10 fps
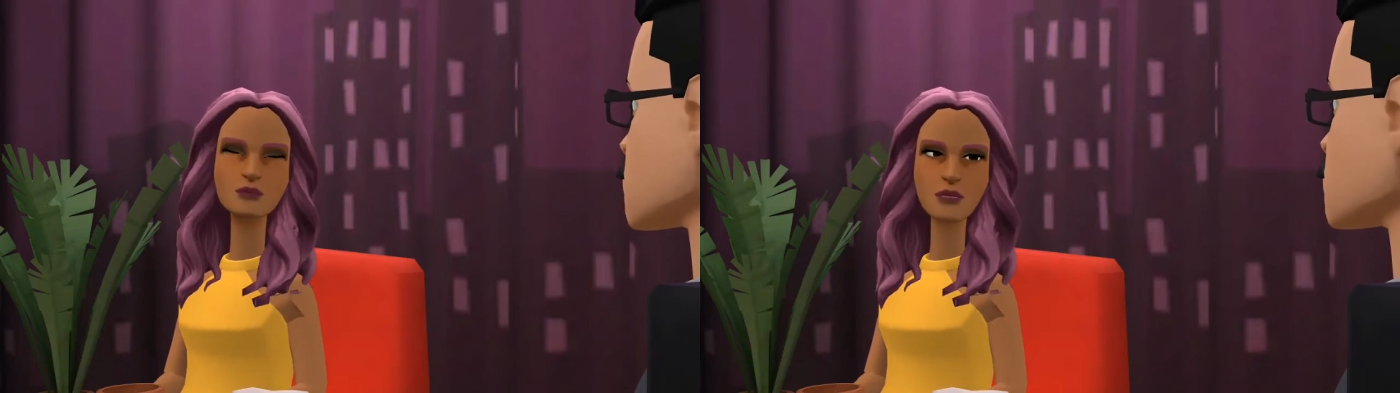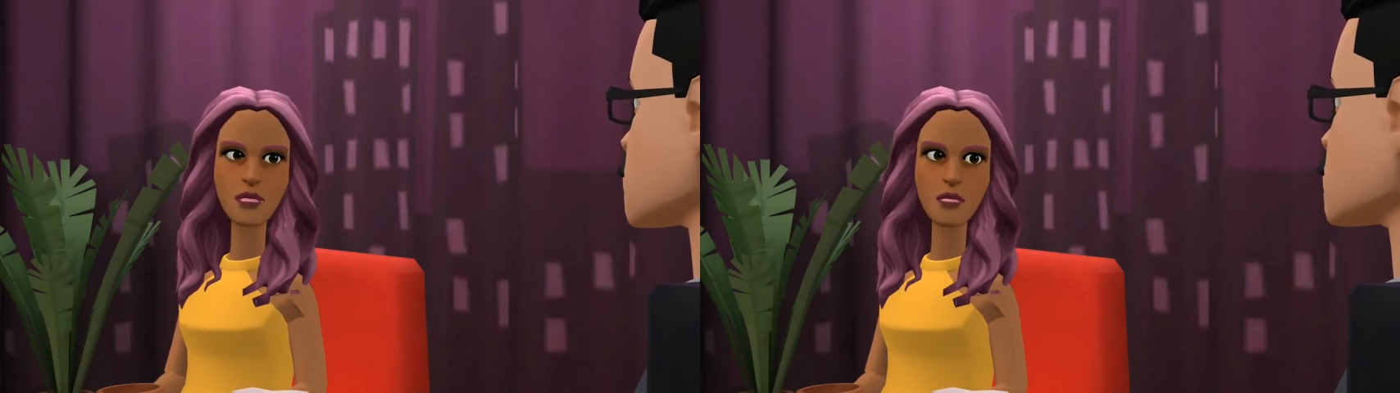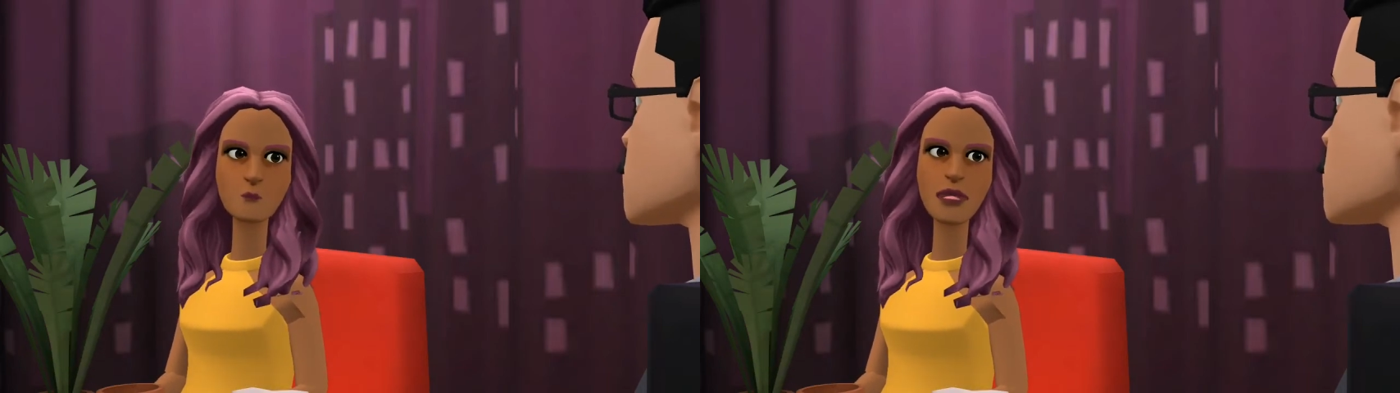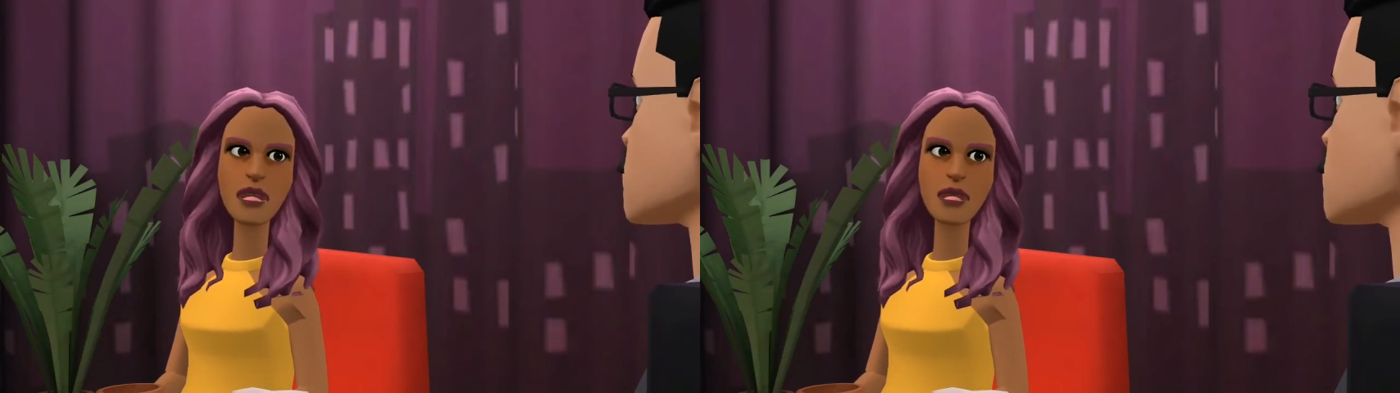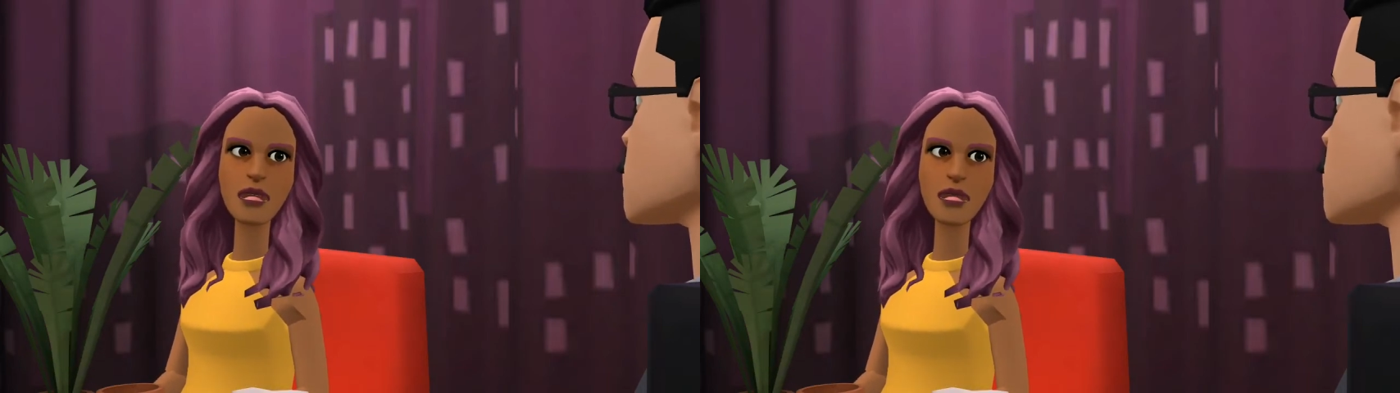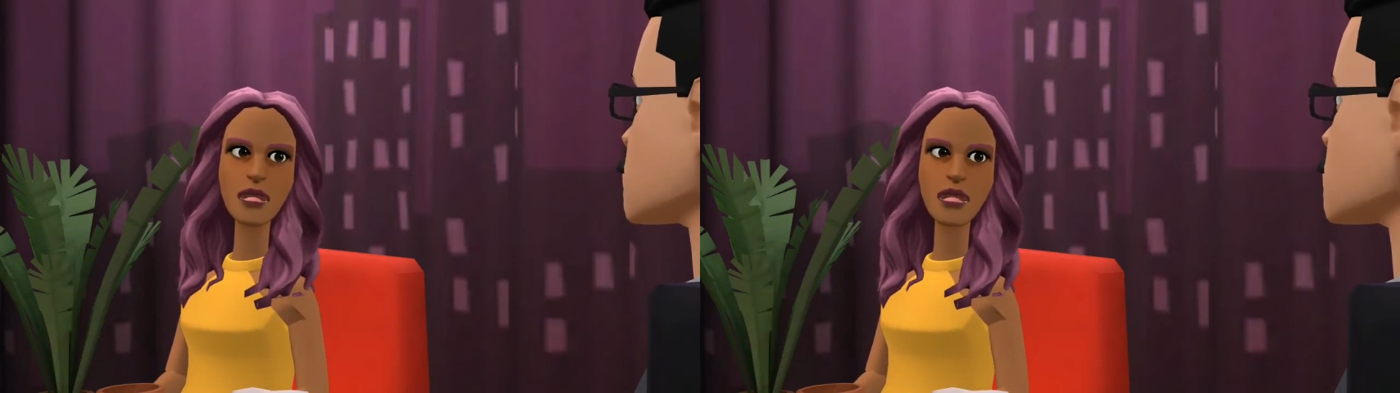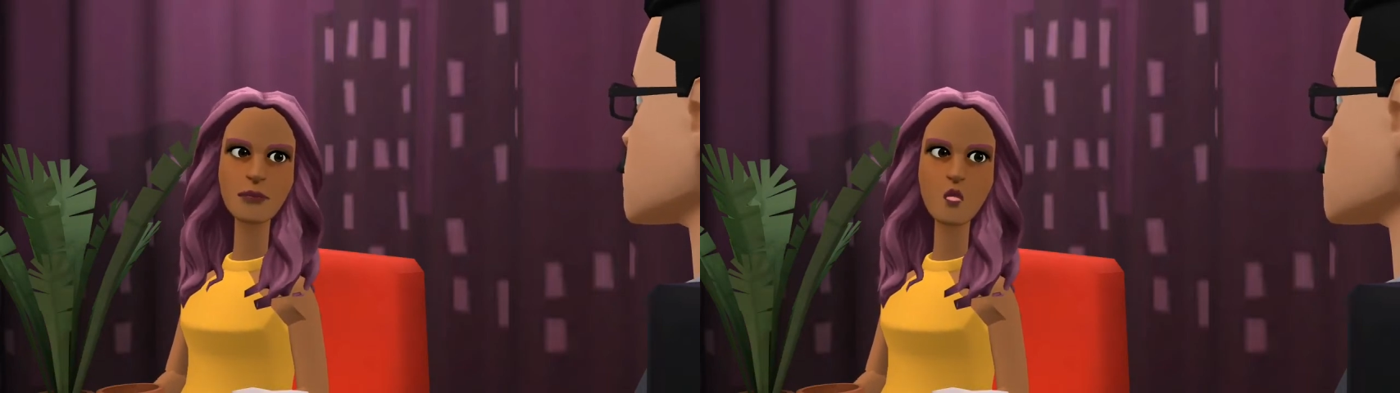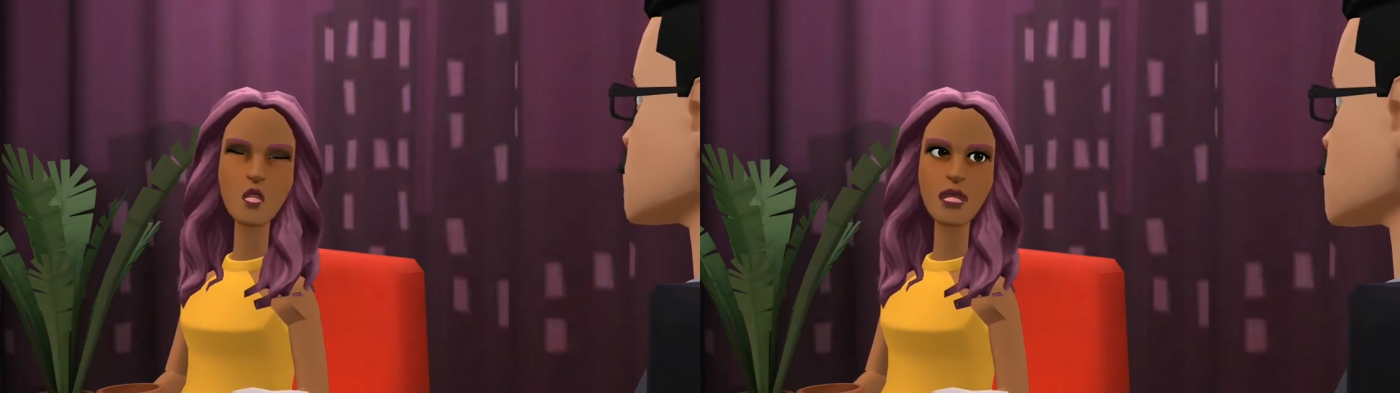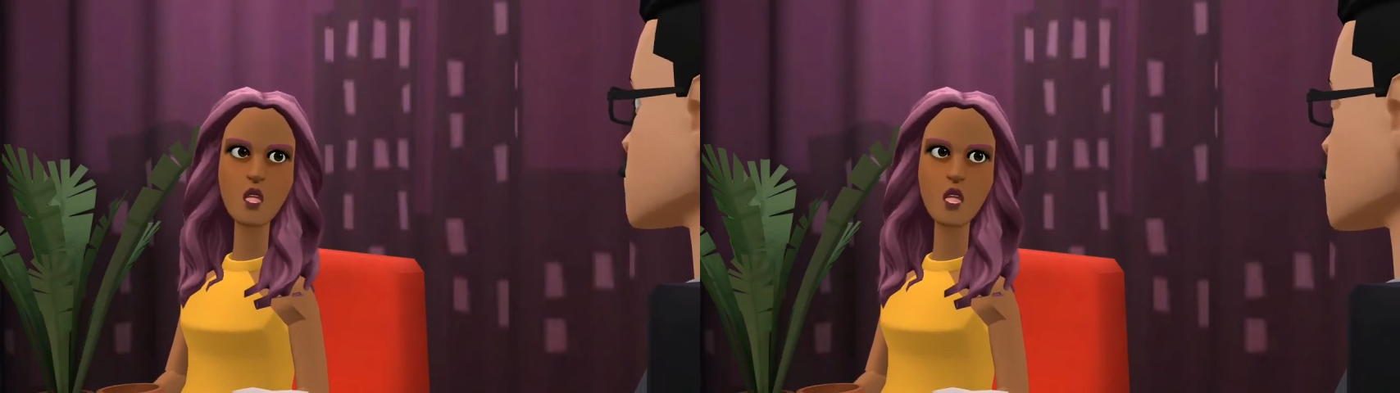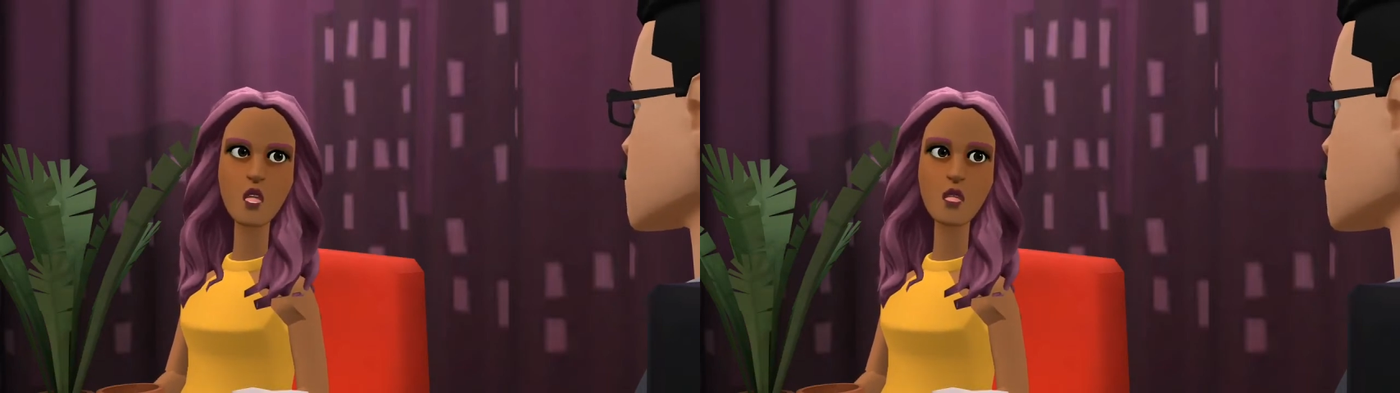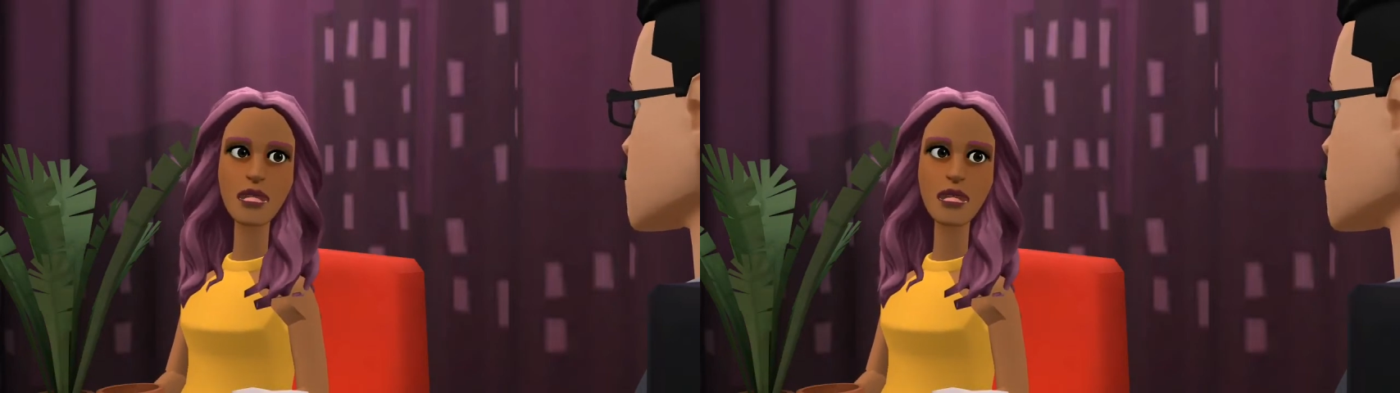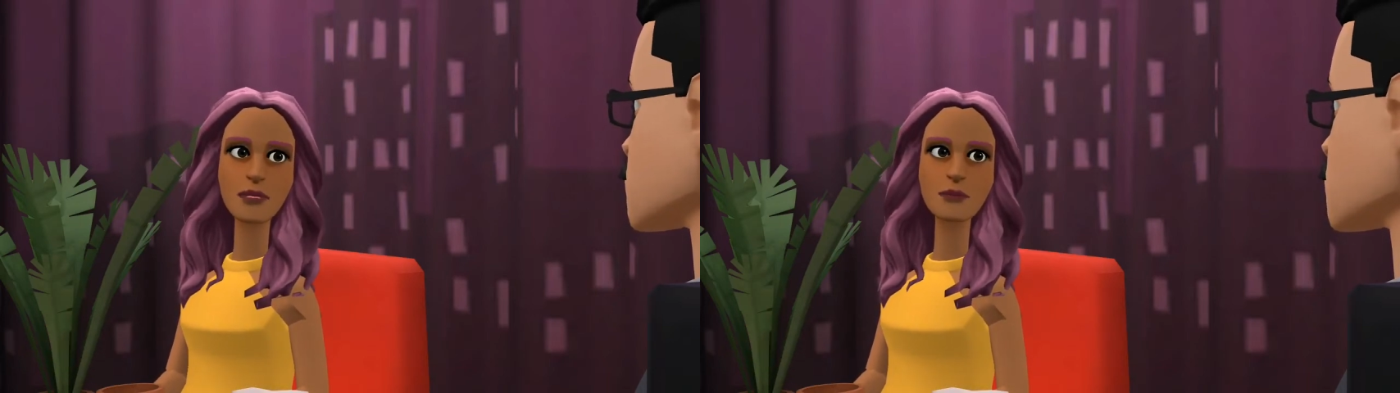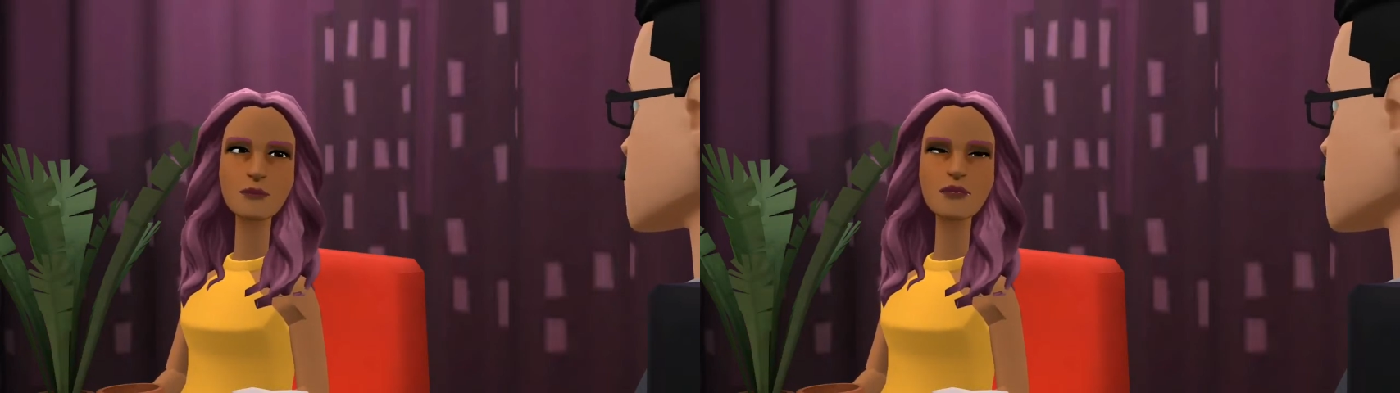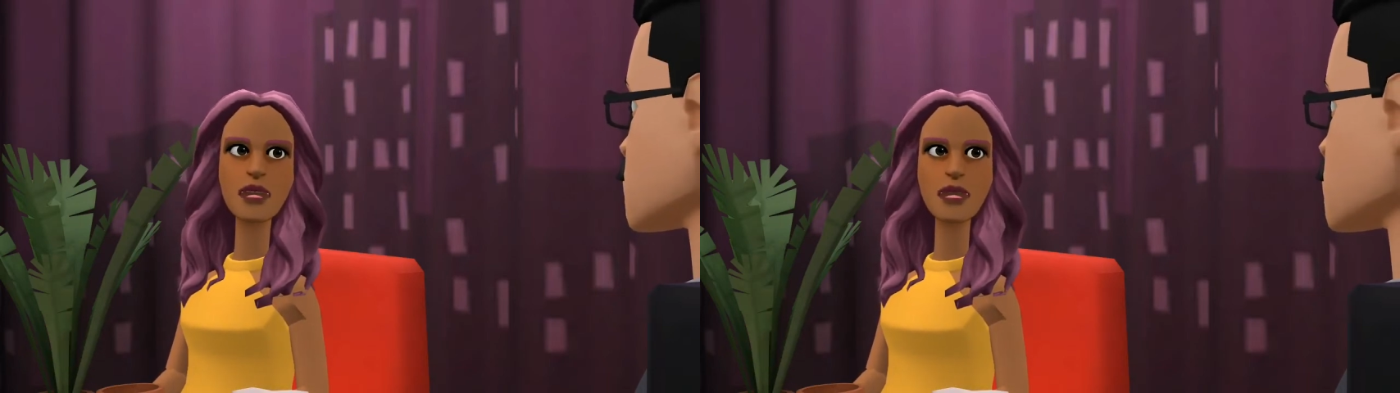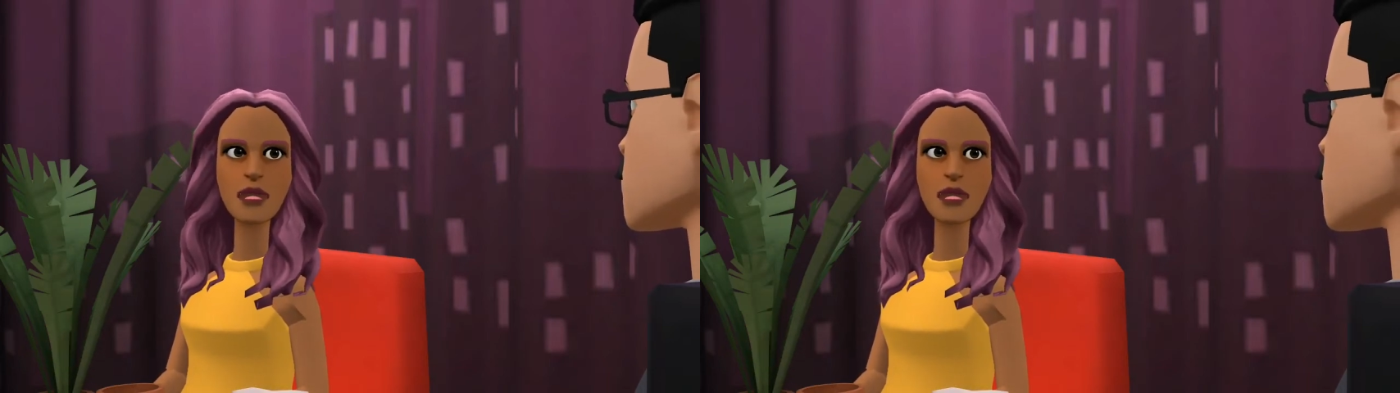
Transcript: won't be creating any more new content for this